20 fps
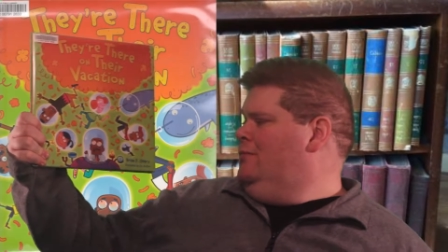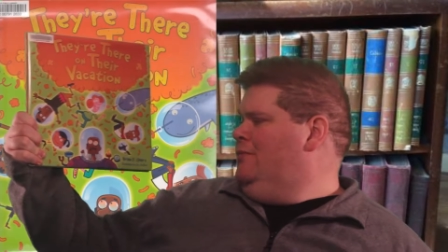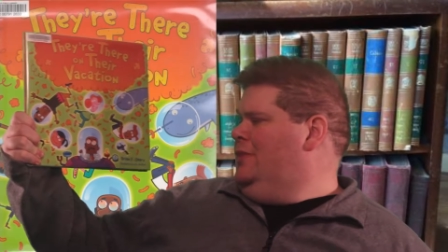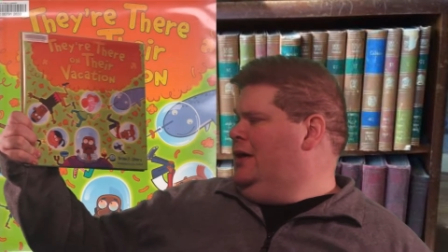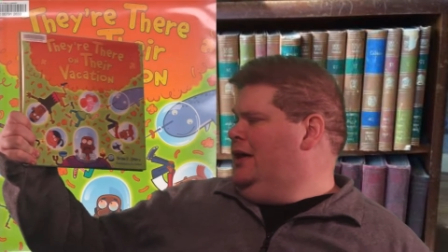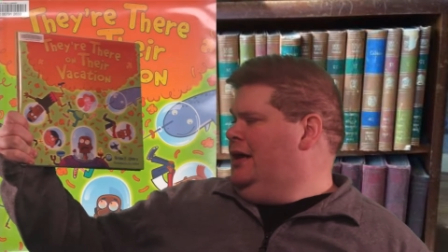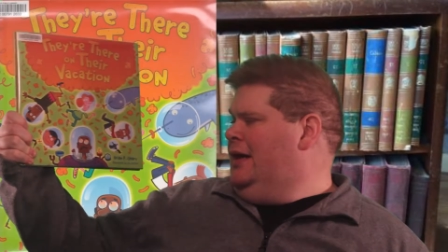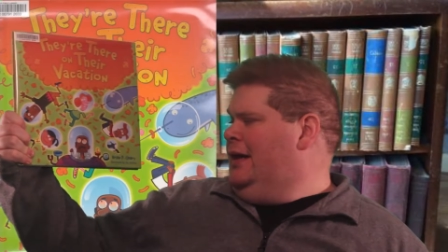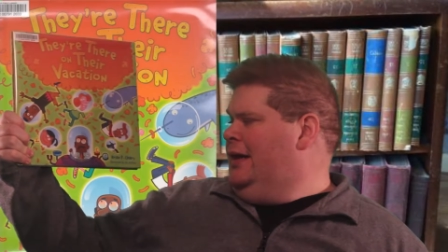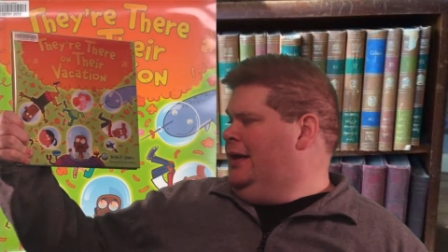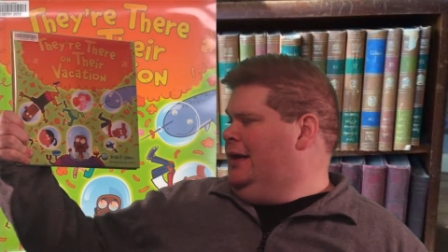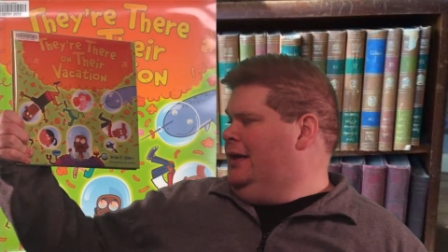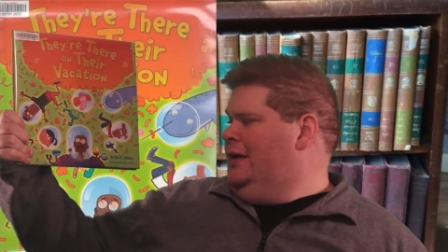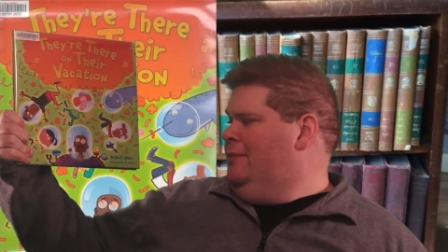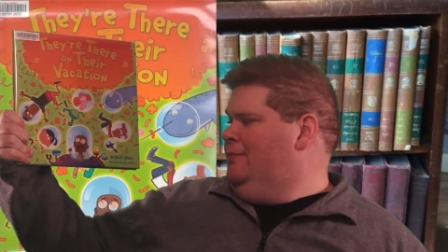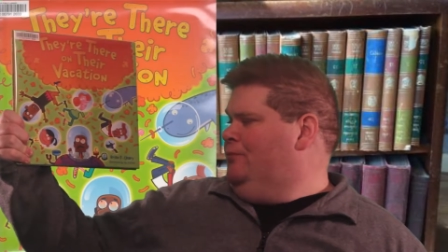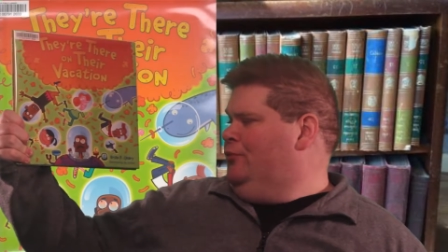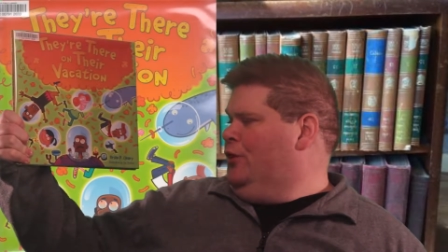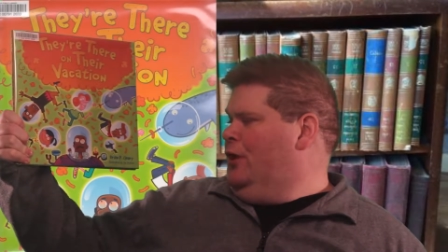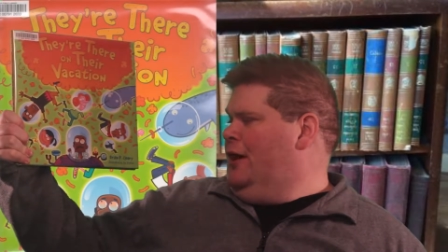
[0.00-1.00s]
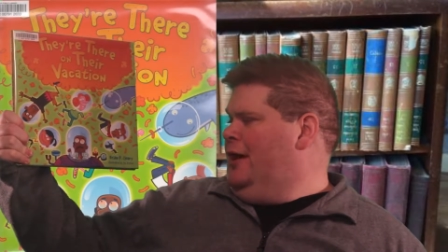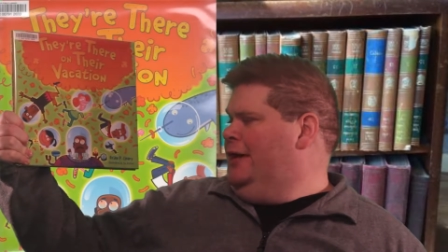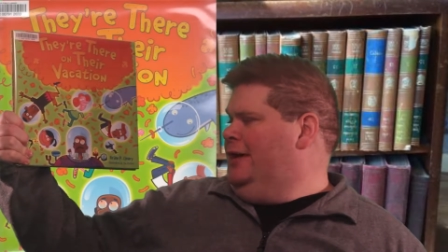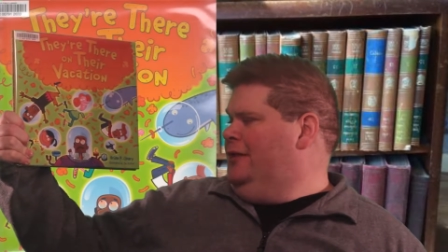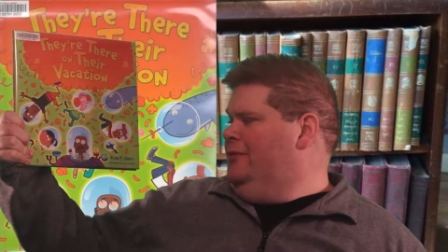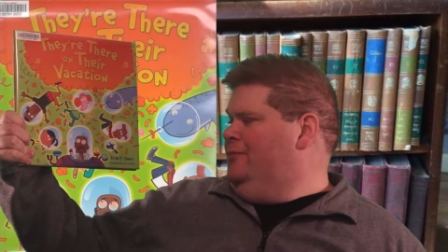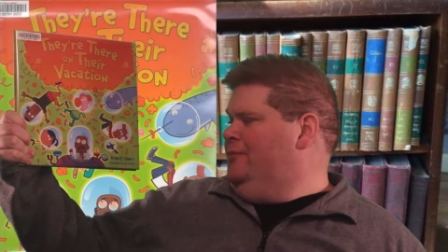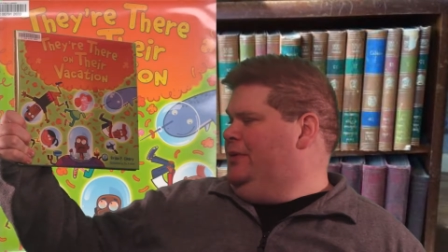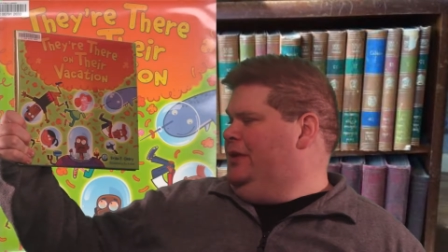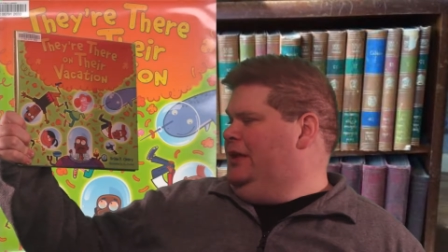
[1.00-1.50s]
by
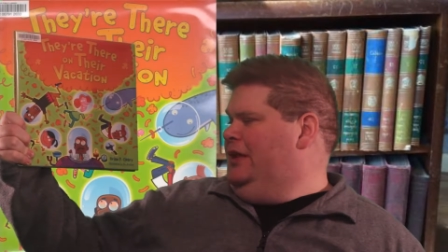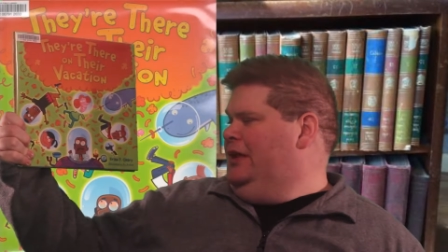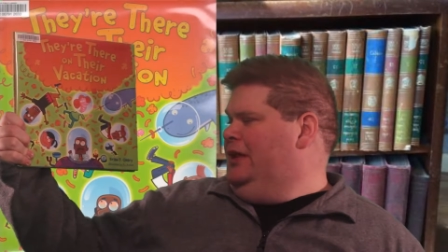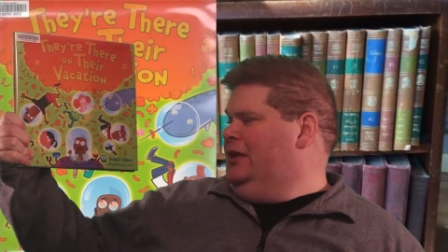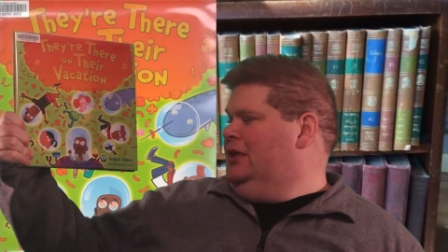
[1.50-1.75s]
Brian P.